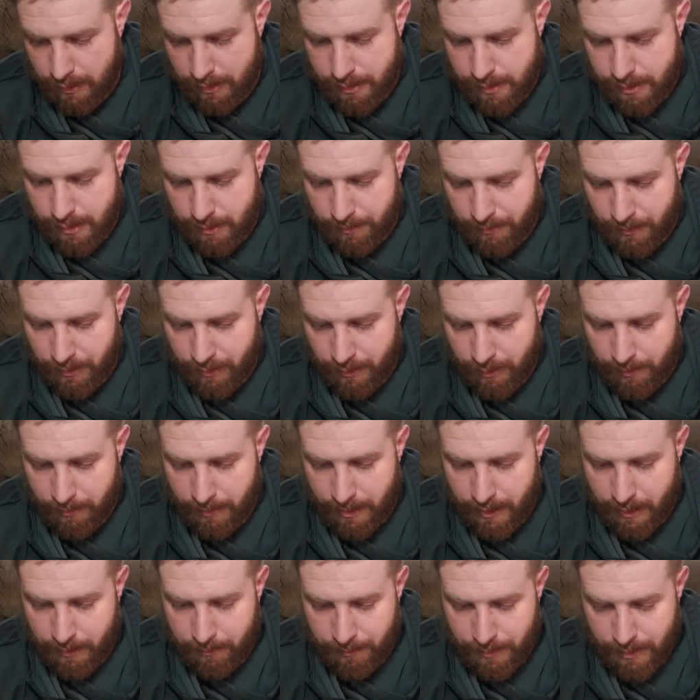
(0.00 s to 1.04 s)

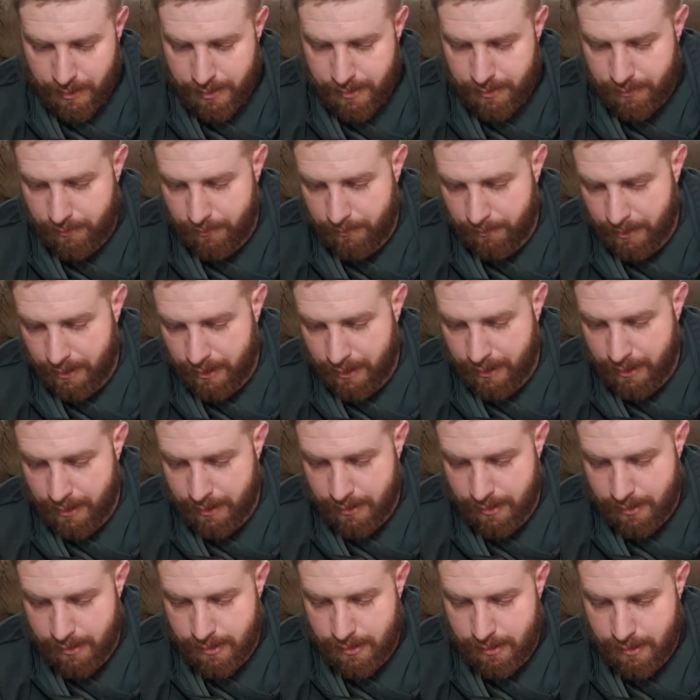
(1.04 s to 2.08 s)
Semi-automatic pistol
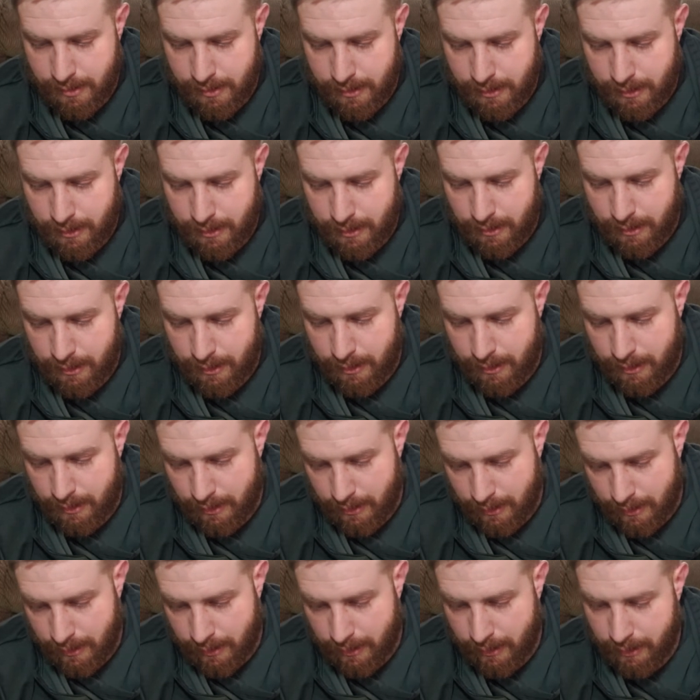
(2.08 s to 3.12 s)
means
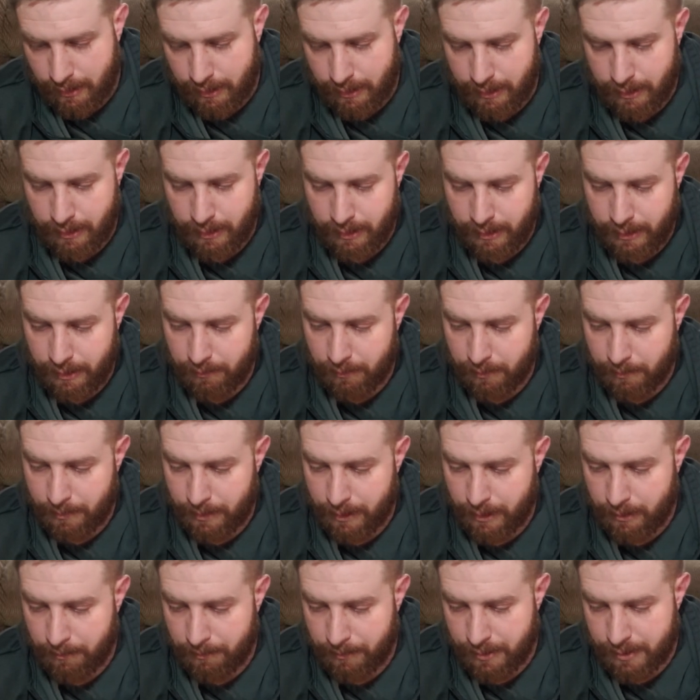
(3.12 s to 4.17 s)
any
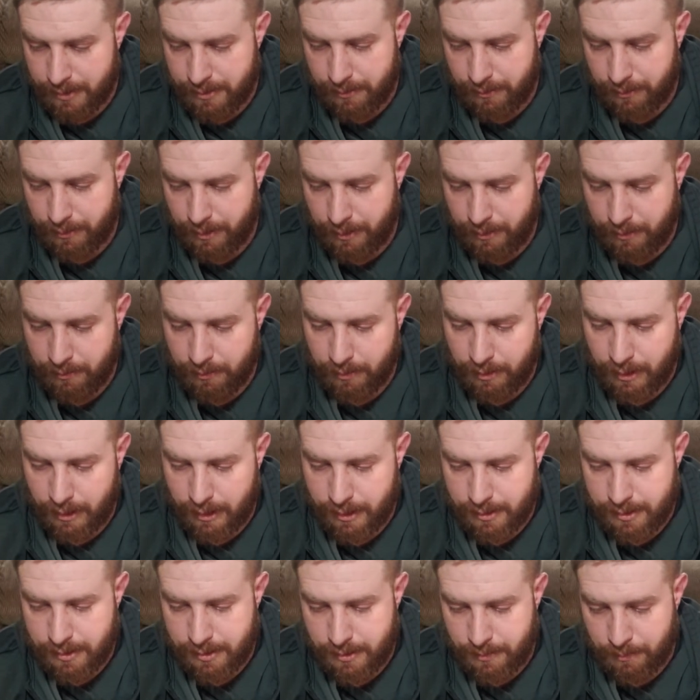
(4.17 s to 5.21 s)
repeating pistol that
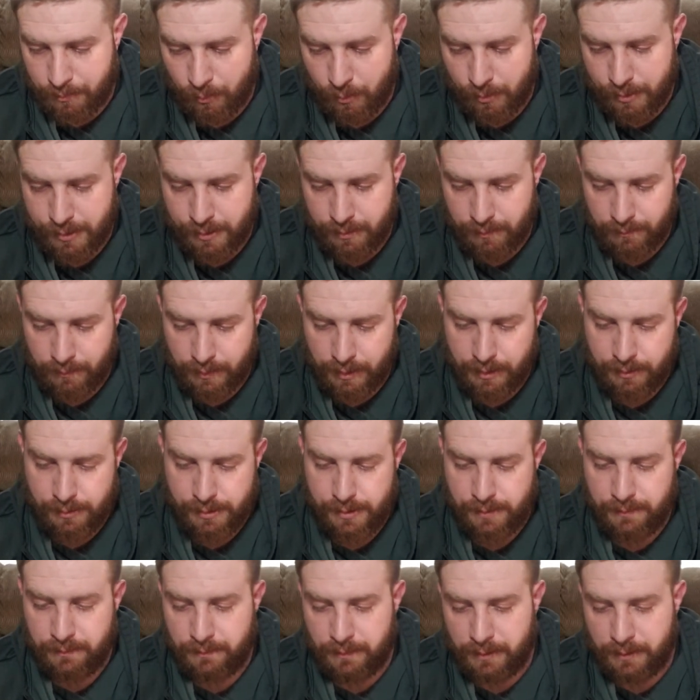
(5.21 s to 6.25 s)
utilizes a portion of
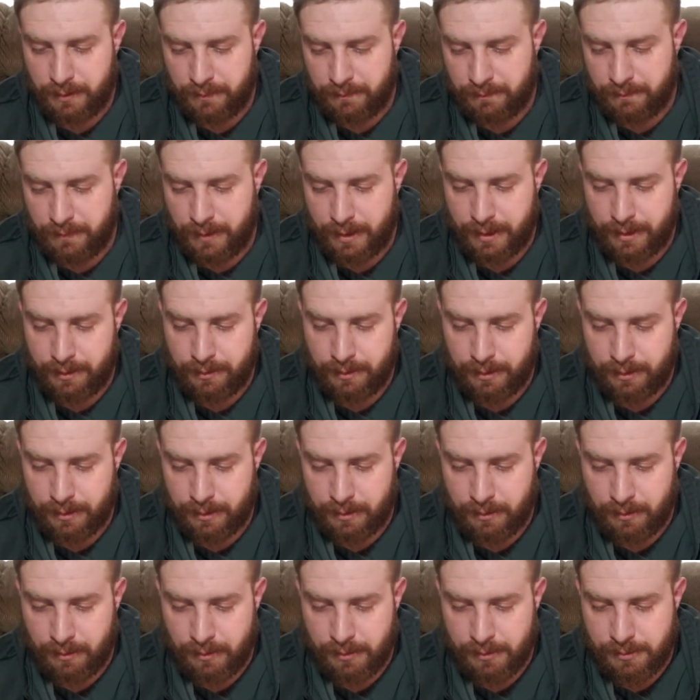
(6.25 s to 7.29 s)
energy of firing a
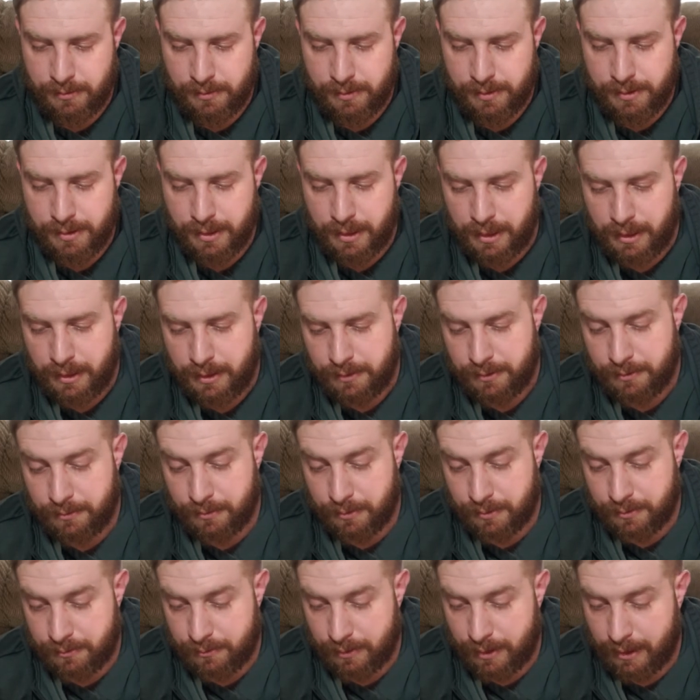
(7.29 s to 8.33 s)
cartridge to
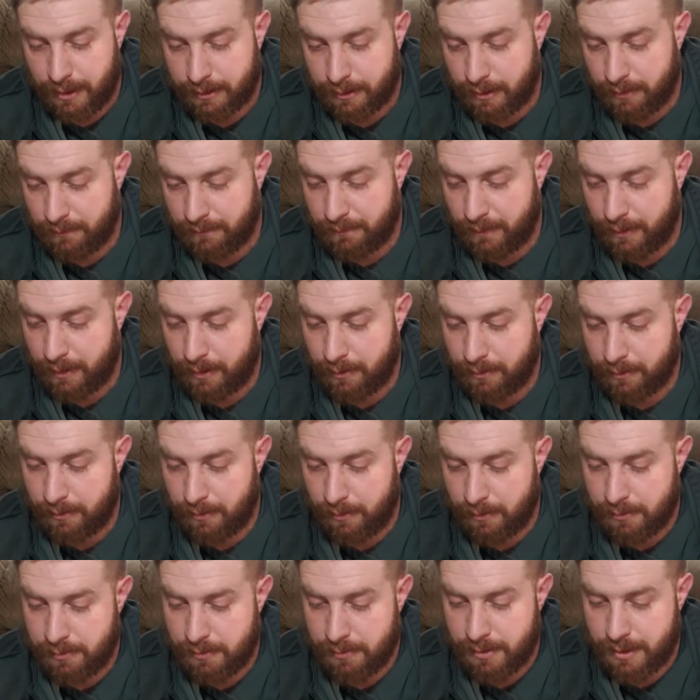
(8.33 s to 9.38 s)
extract that fired
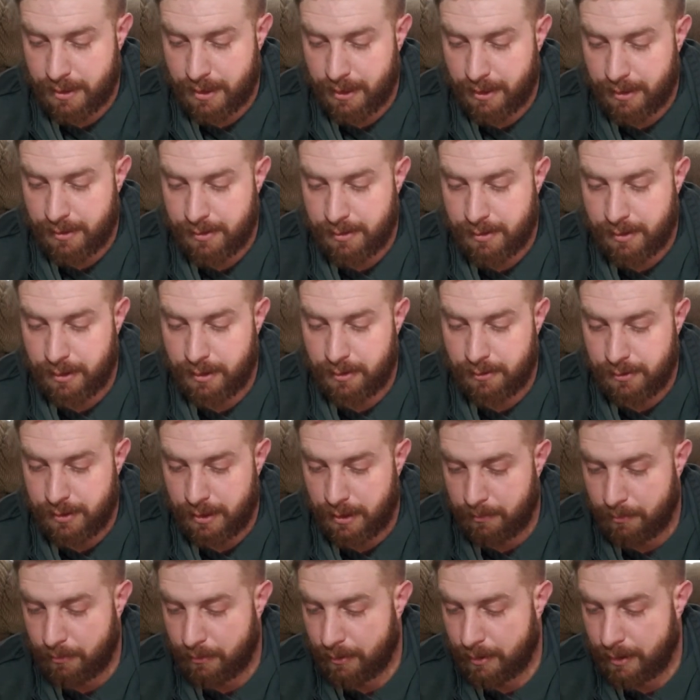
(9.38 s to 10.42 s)
cartridge case and
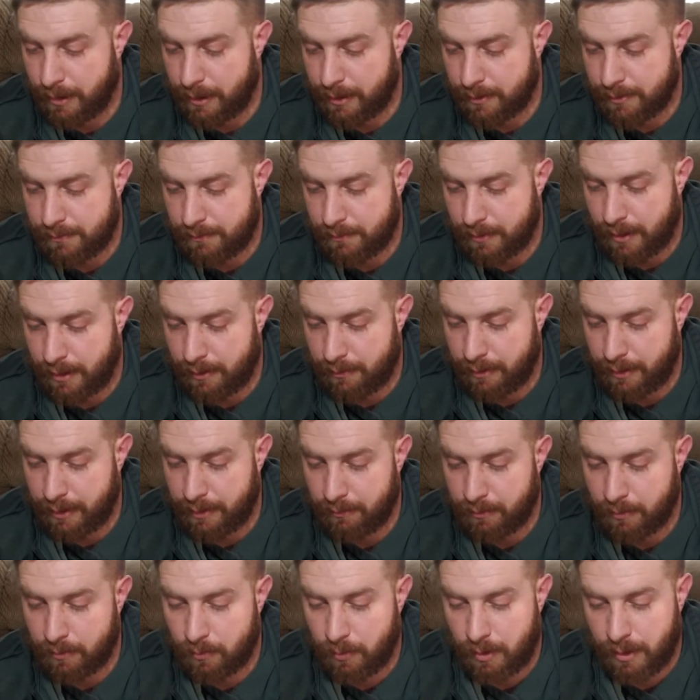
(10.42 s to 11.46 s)
chamber the next round,
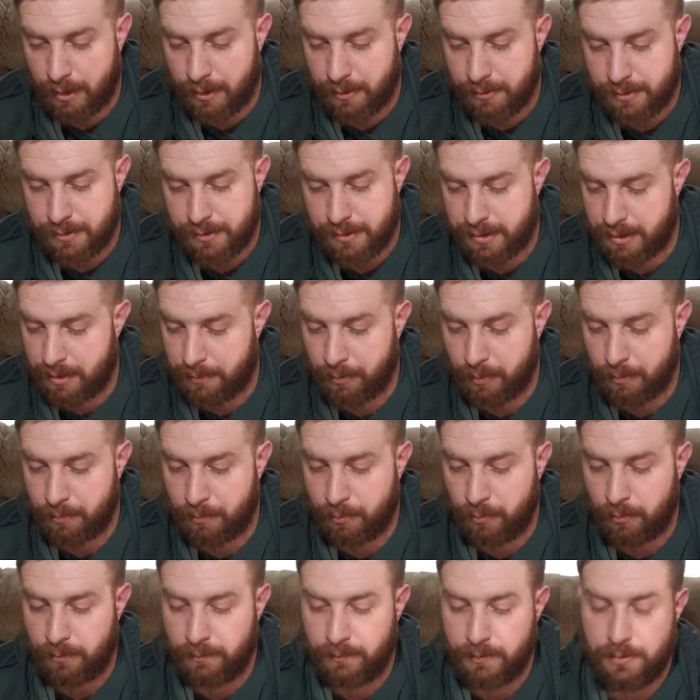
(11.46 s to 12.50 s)
and requires a separate
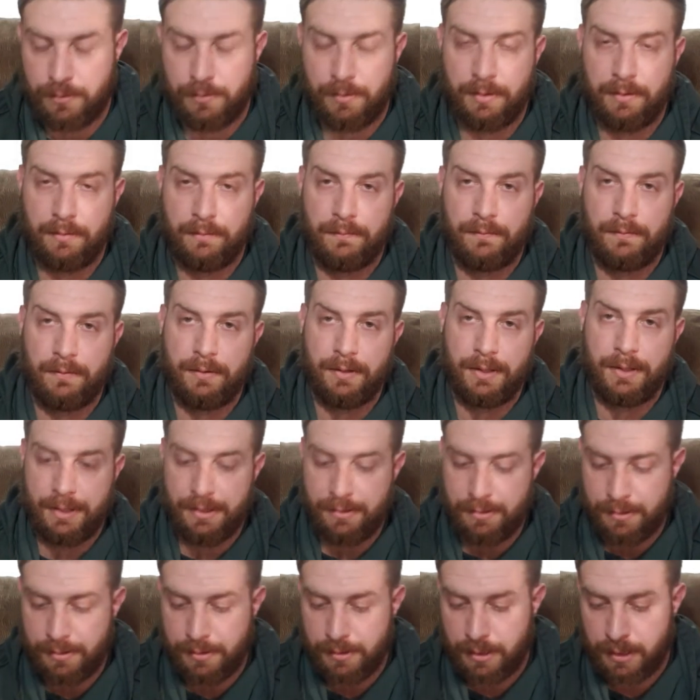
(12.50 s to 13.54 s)
pull of the trigger for
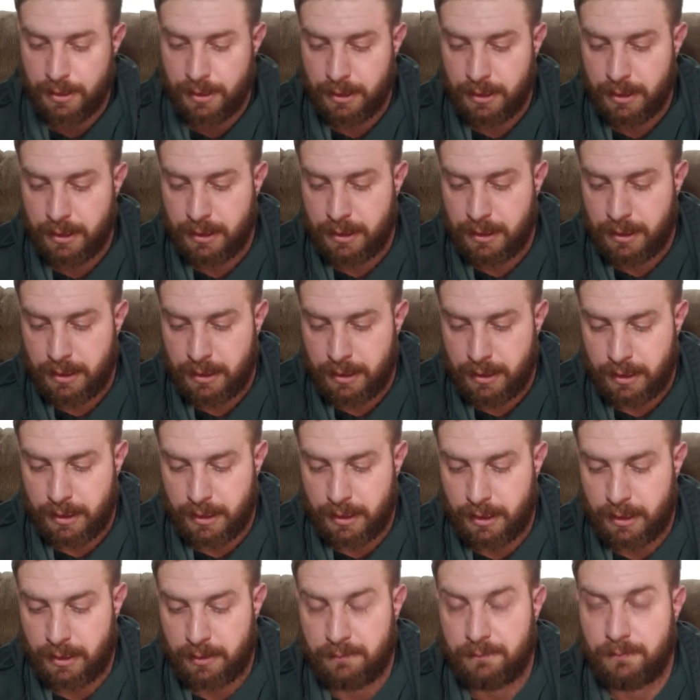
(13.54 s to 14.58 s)
each
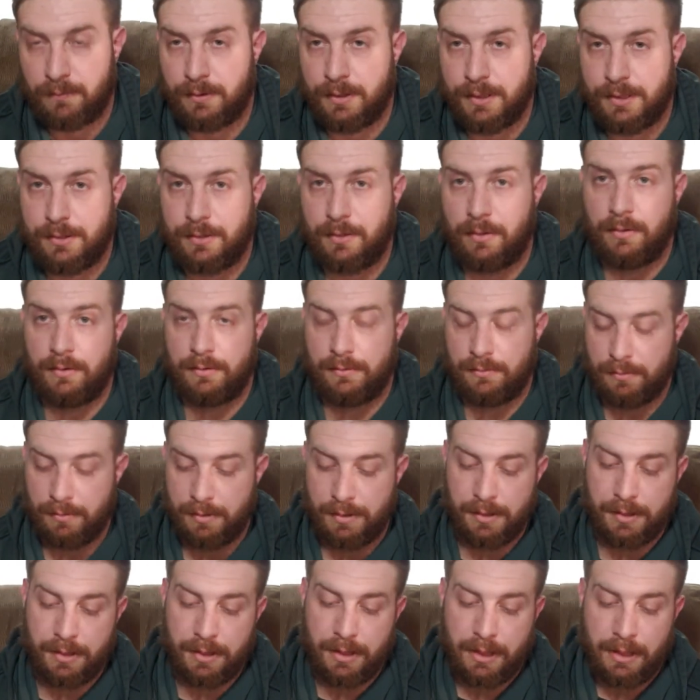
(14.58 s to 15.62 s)

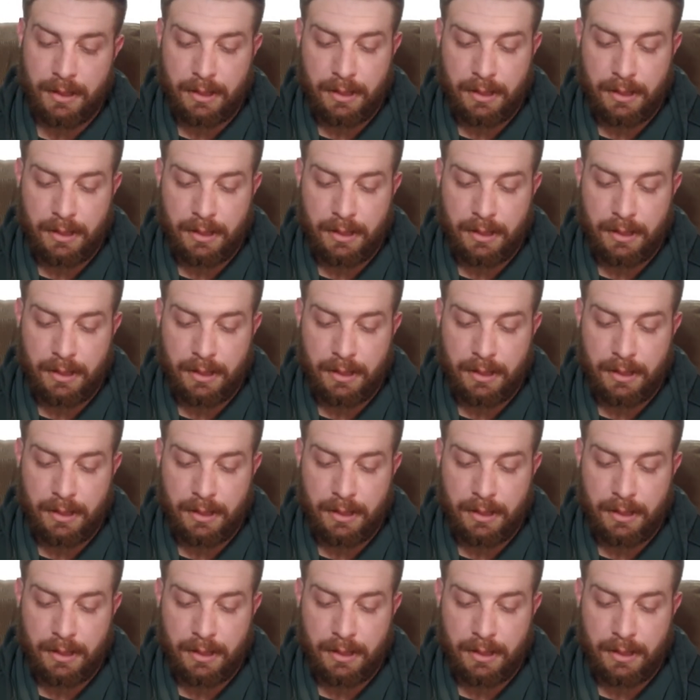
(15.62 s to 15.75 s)
cartridge.